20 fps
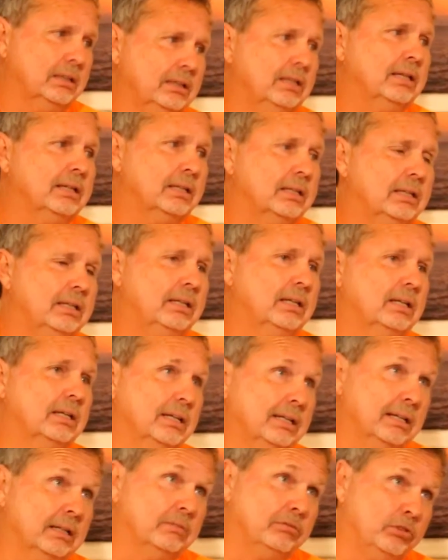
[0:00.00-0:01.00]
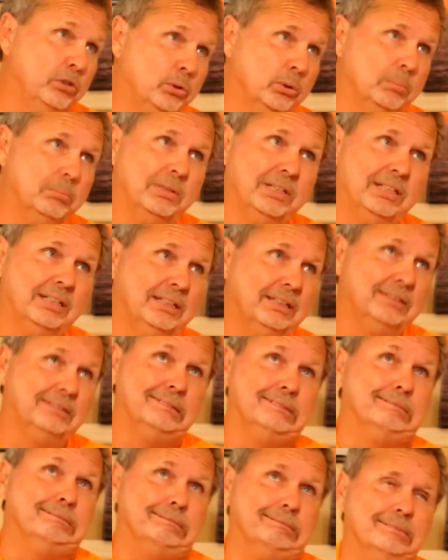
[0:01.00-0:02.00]
Yeah, they did an interview with me,
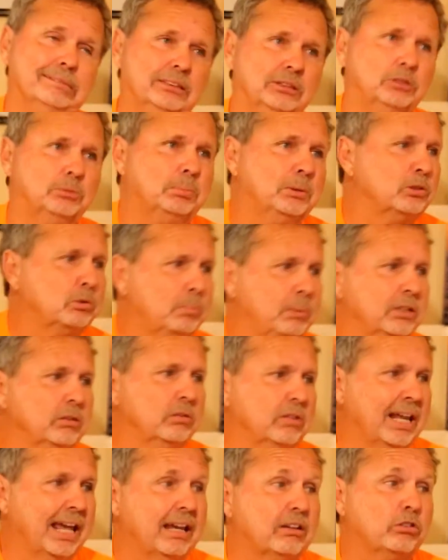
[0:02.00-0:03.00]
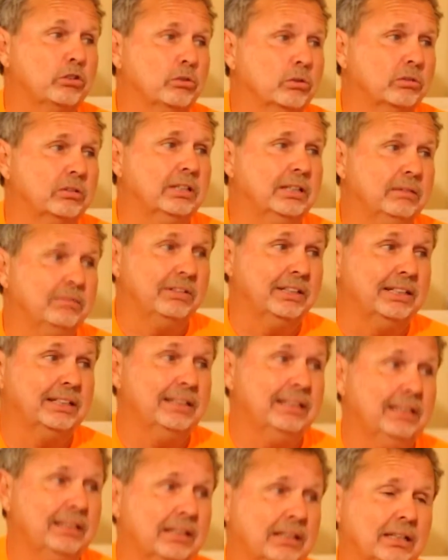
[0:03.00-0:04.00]
and it's supposed to be on national
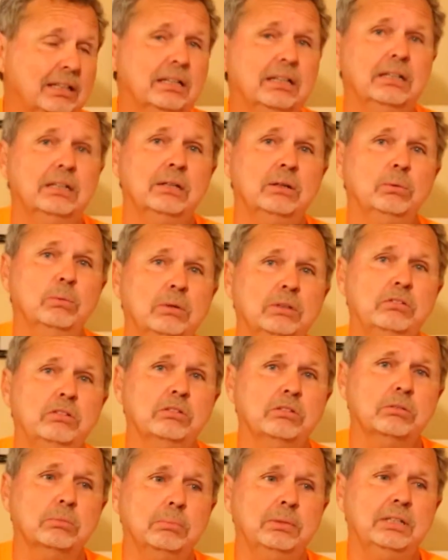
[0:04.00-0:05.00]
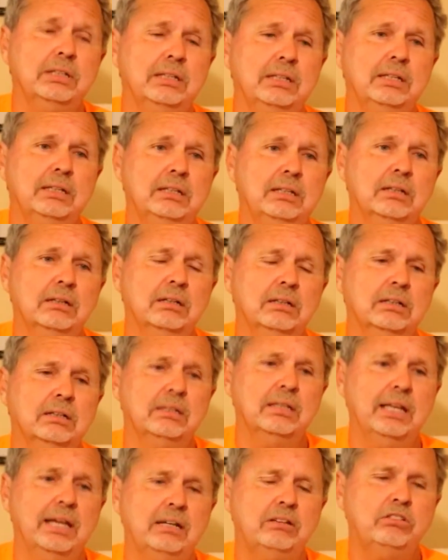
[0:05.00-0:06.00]
TV, which is going to be neat.
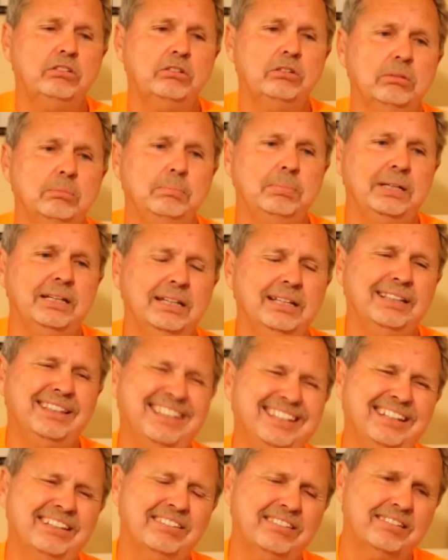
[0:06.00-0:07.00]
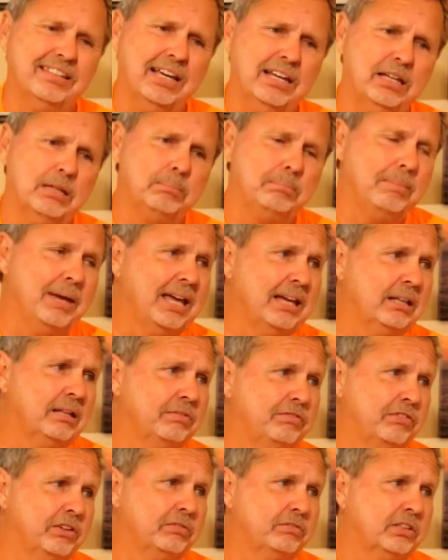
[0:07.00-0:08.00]
That should be, they're saying May the
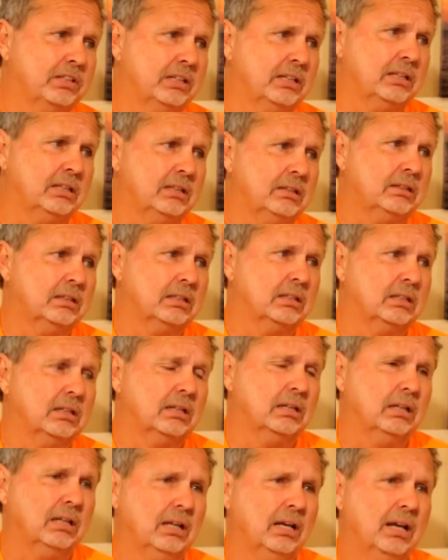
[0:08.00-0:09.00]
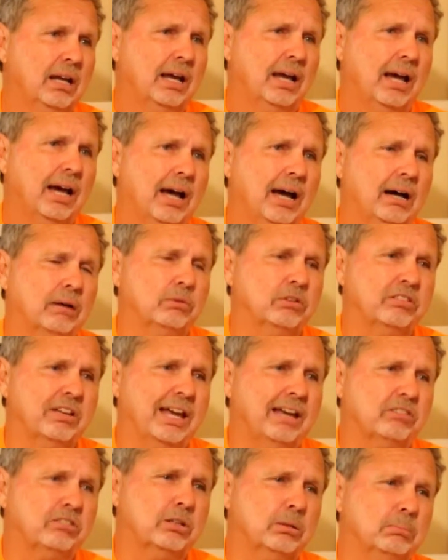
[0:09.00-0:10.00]
15th, and I was
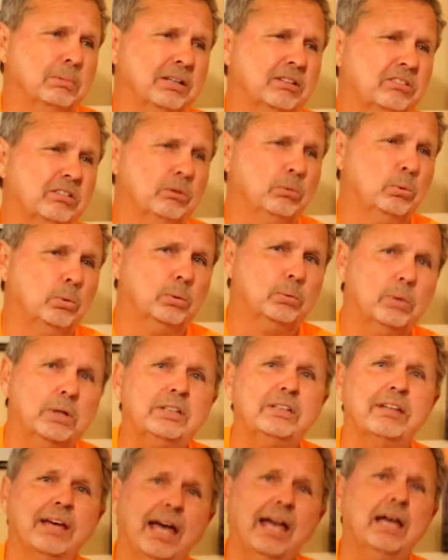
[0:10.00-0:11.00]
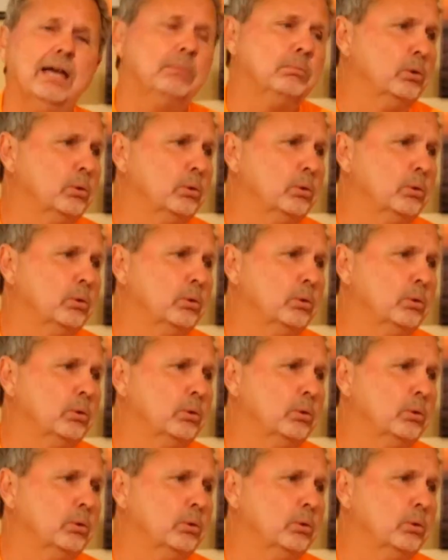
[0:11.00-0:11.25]
asked him, I said, well, what time